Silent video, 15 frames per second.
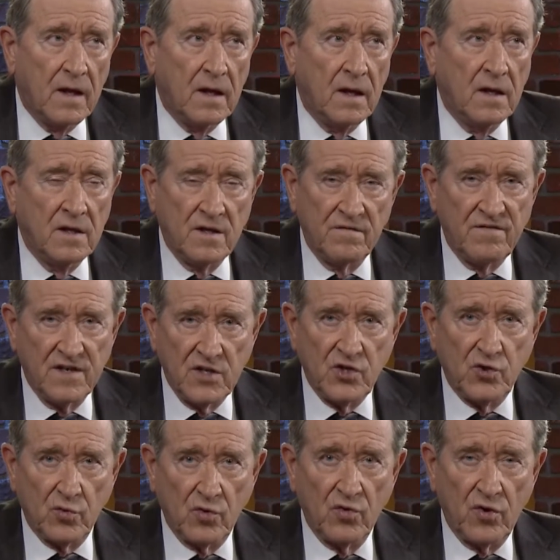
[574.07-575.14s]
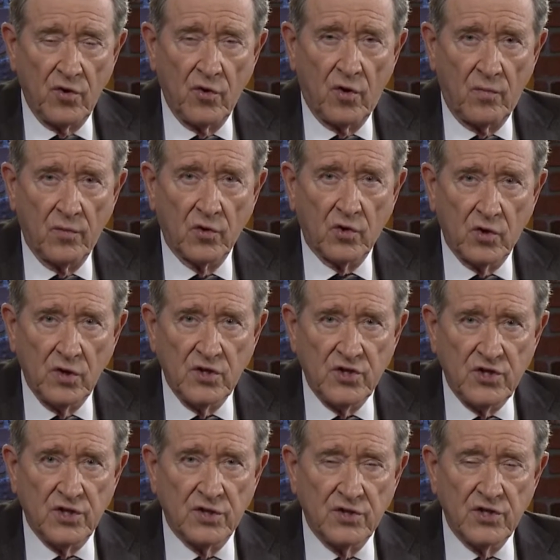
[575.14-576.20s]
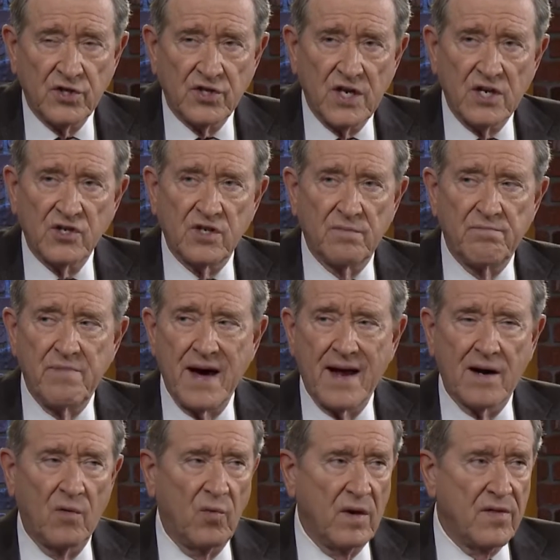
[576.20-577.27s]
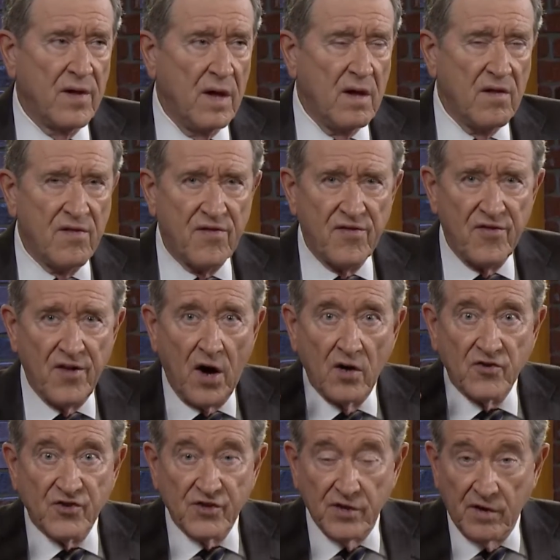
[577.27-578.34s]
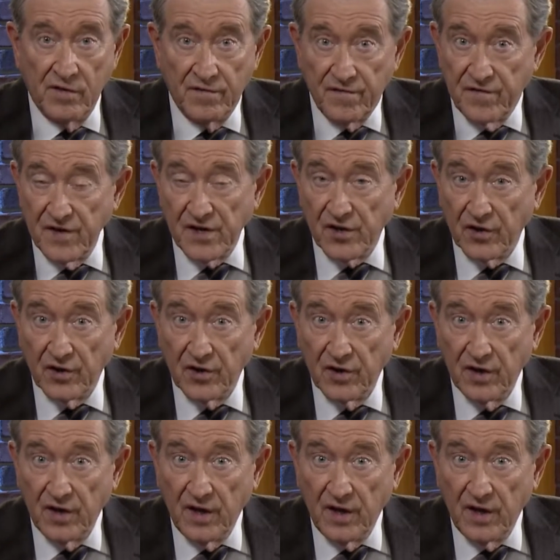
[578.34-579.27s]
individual, the normal Christian, just has to battle with thoughts of fear.